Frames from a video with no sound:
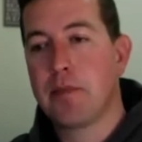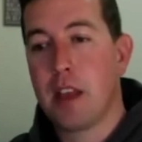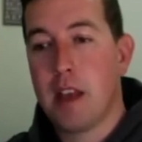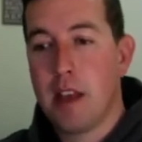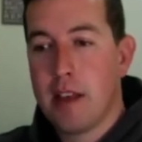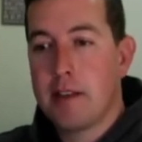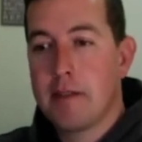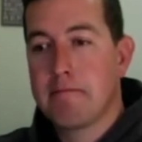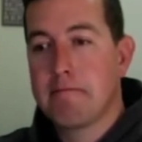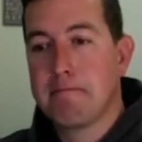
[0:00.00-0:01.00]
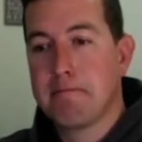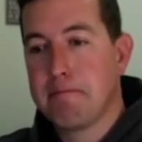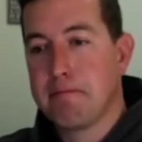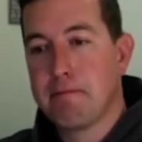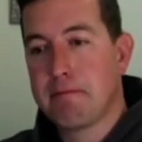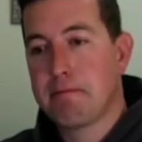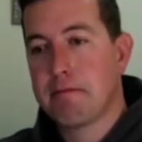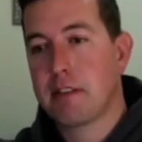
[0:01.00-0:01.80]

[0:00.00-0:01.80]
No one is speaking in this clip.